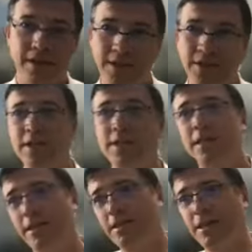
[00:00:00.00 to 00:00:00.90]
as soon as
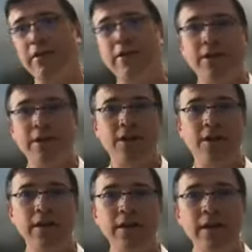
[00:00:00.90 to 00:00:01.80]
the sikrikon is
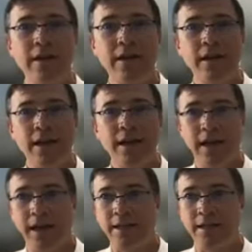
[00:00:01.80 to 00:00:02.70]
gone,
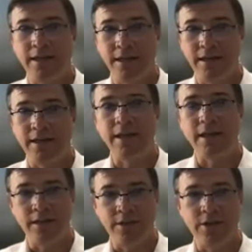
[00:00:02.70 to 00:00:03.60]
and the
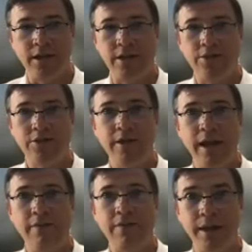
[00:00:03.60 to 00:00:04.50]
and the and the Jew he
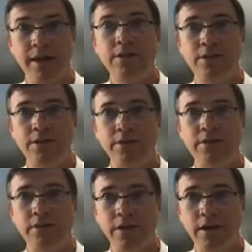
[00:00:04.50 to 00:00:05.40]
gave the money
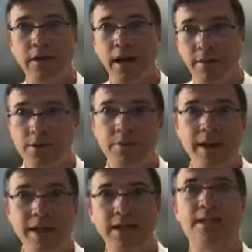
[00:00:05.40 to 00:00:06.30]
to comes to
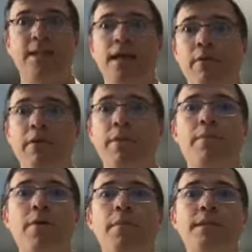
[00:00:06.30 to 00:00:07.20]
beis din and says, "I want my
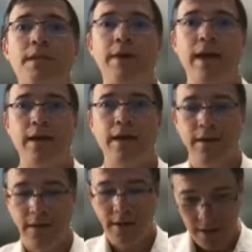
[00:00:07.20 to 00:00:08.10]
property back."
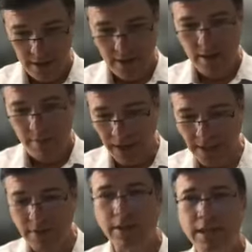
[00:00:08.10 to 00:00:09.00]
Beis
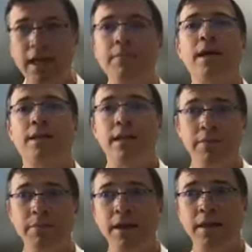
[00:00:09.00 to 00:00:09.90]
din will tell him, "Yeah, give
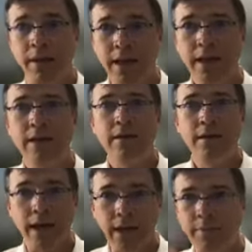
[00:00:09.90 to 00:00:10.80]
him back the money,
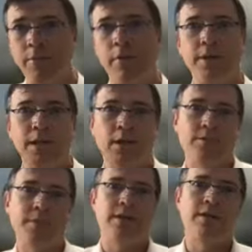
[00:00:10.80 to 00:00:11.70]
and the property goes
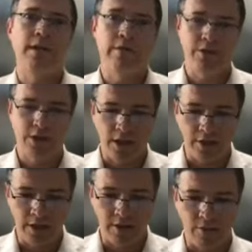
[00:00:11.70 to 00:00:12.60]
back to the original
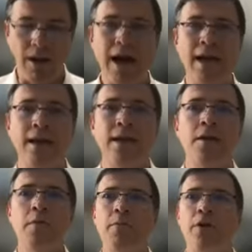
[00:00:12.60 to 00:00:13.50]
owner." Why?
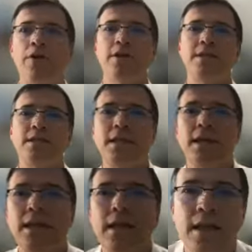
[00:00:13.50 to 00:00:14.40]
Because
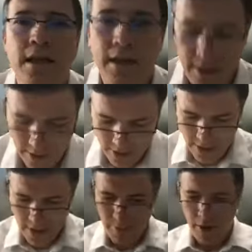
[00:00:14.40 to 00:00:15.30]
the
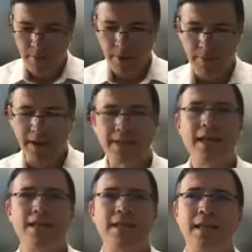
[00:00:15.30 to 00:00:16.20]
the problem is
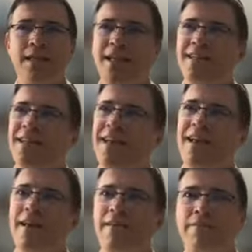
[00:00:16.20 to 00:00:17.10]
that that
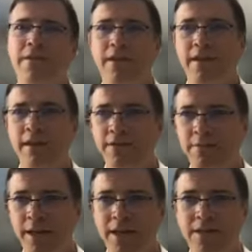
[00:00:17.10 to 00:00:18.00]
if he gives the
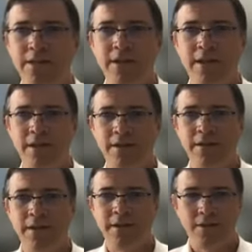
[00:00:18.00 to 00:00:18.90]
money to the
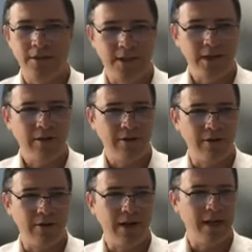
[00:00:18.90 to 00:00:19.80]
to the
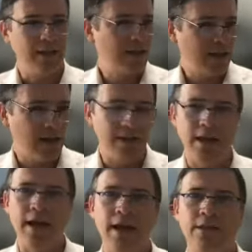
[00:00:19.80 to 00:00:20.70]
Sikrikun and the and
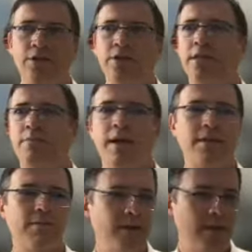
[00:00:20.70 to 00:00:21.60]
the and the Jew makes
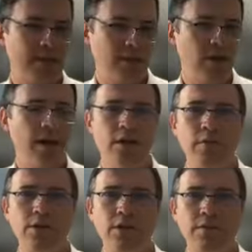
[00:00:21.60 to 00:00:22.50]
a fuss and says, "No, I don't
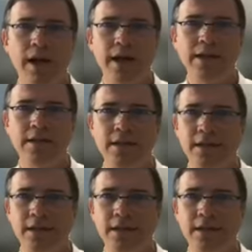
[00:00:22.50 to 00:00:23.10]
want you to buy it,"